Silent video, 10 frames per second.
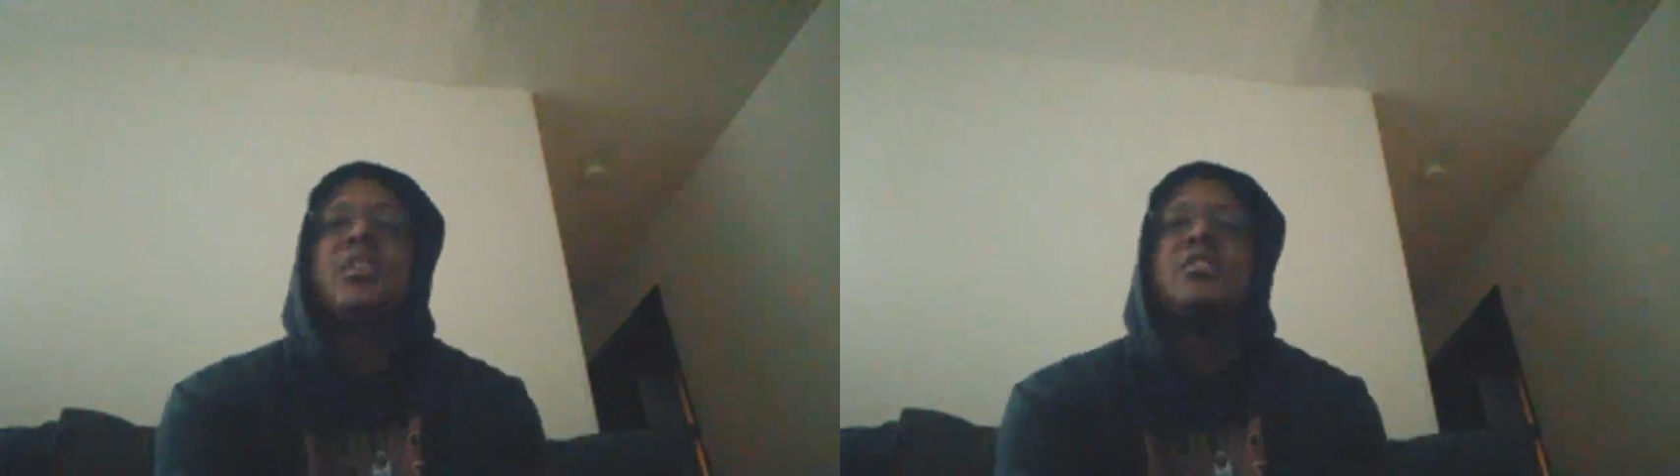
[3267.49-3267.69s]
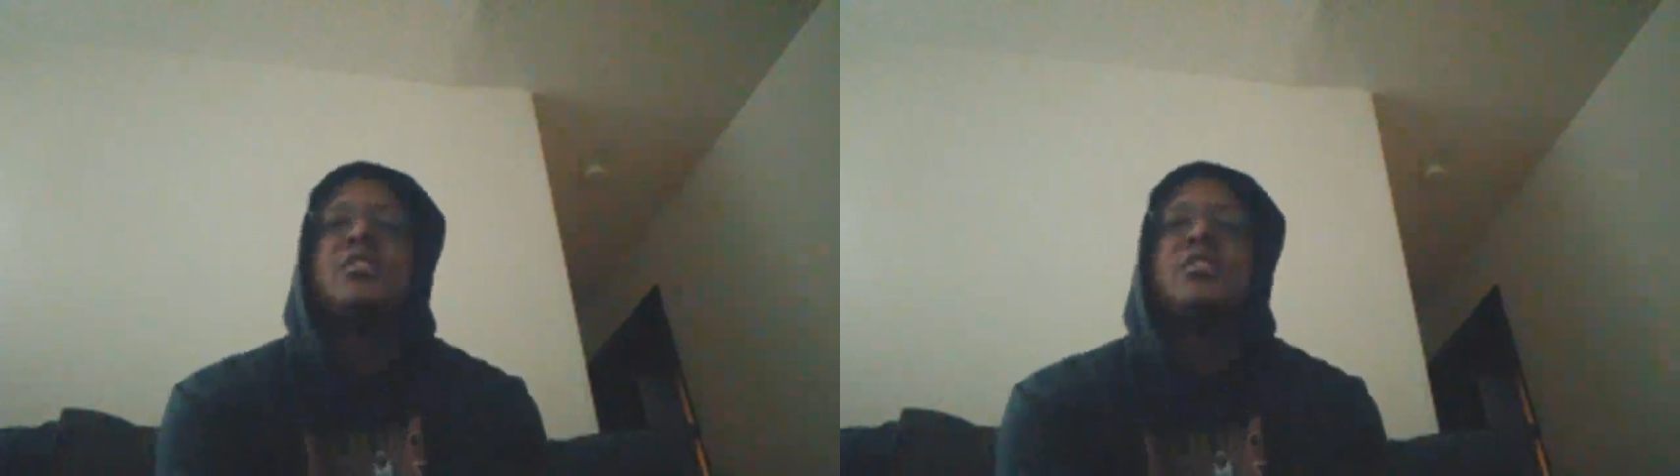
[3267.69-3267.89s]

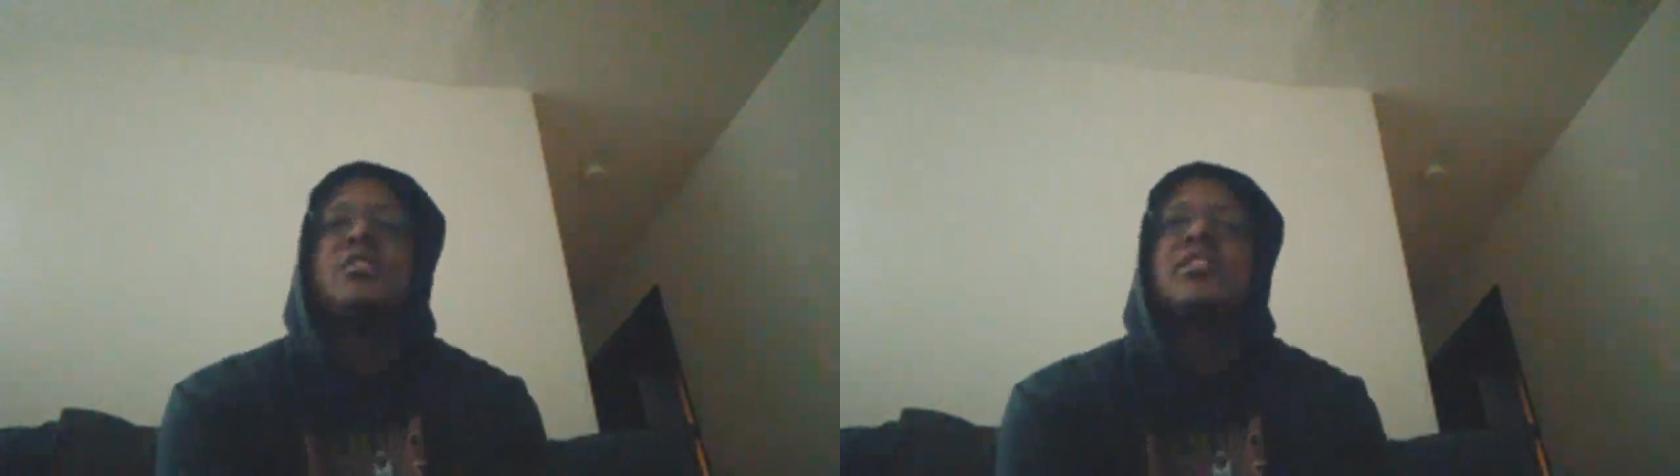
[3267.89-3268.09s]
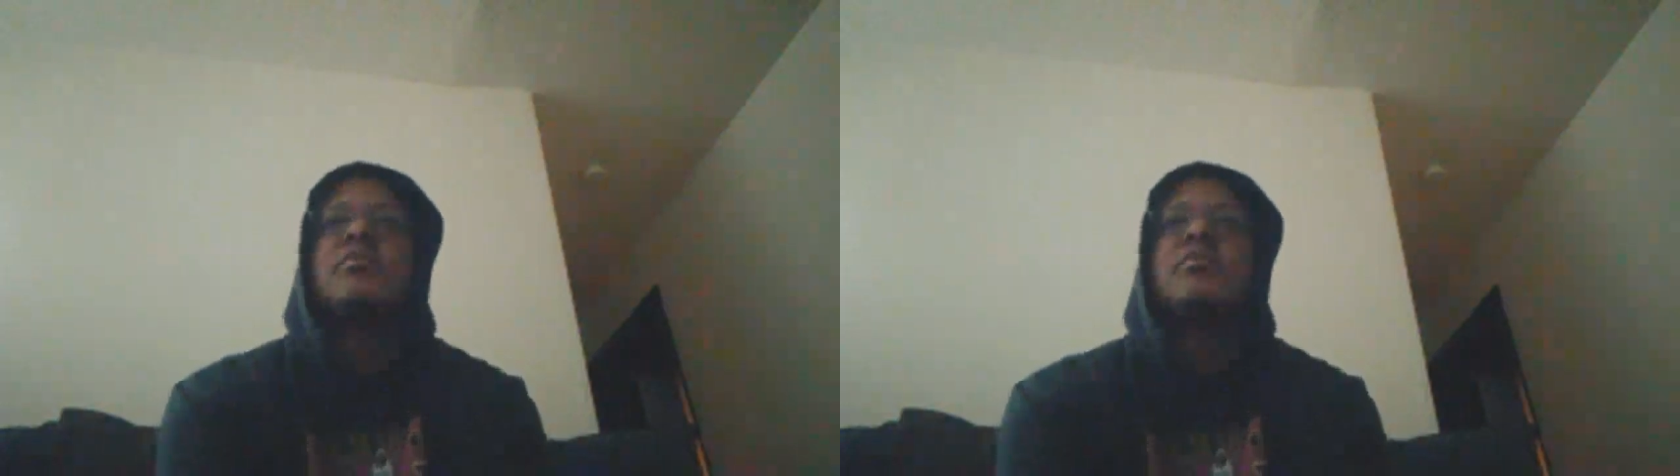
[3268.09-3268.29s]
of black
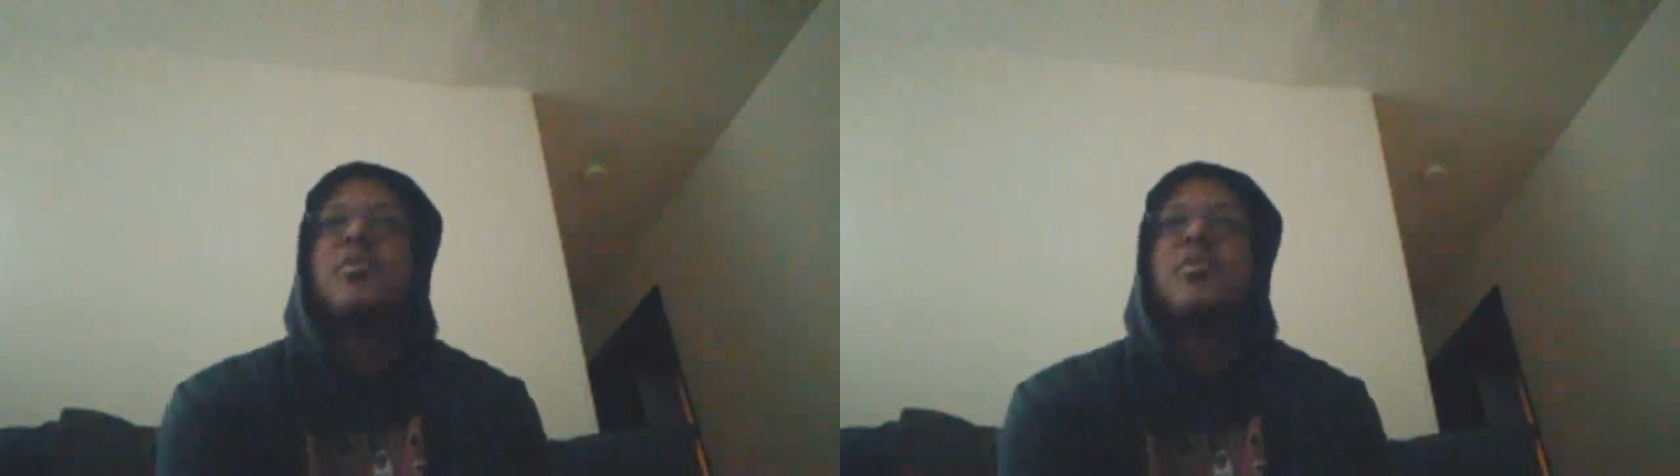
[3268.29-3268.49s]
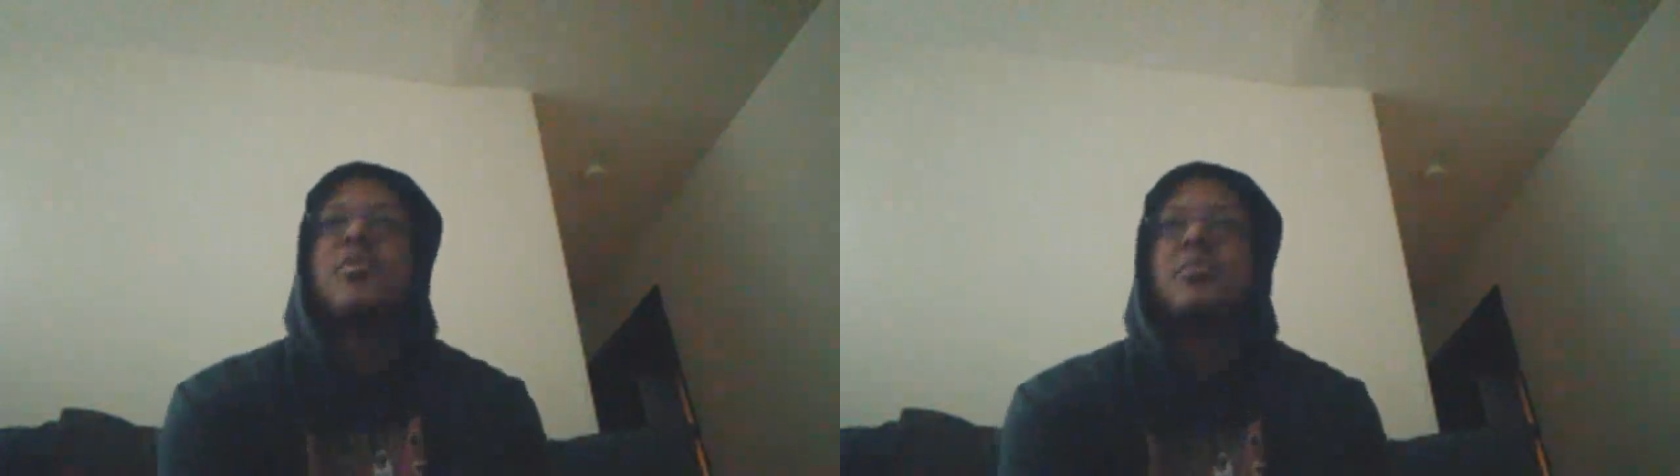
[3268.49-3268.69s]

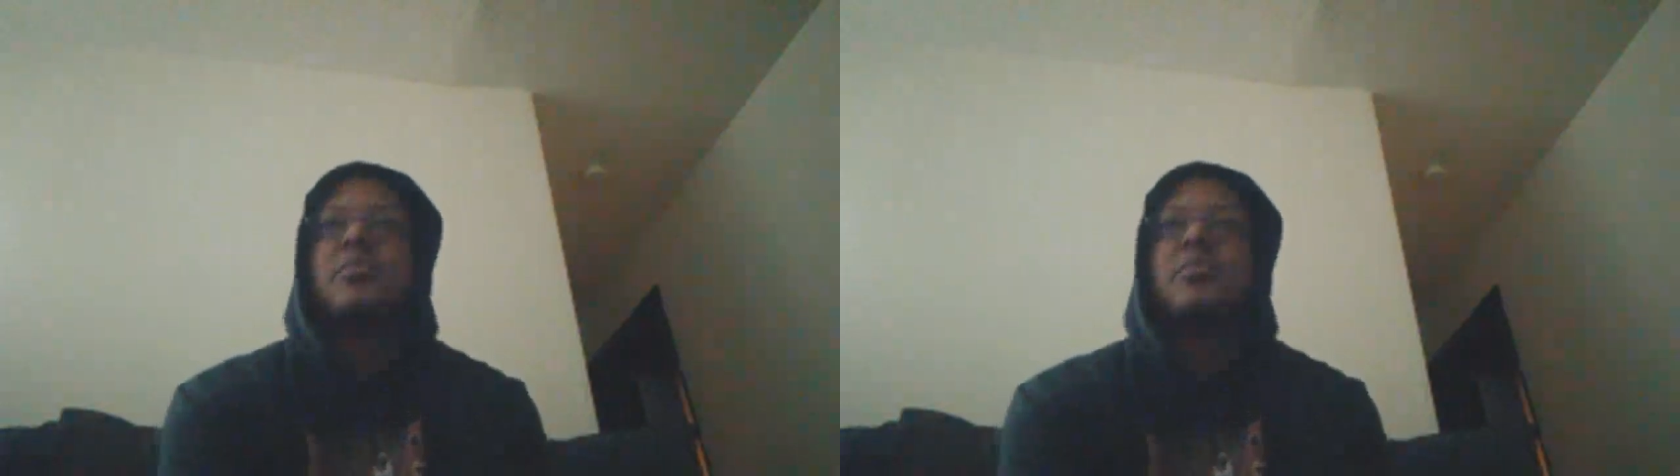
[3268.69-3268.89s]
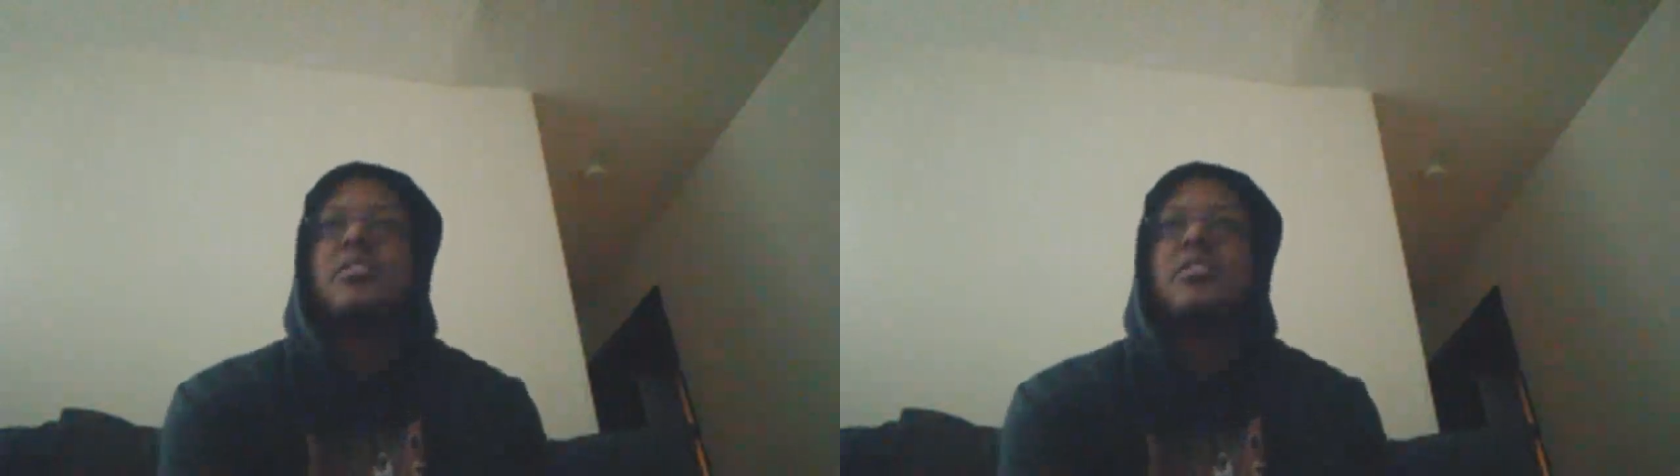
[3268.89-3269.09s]
supremacy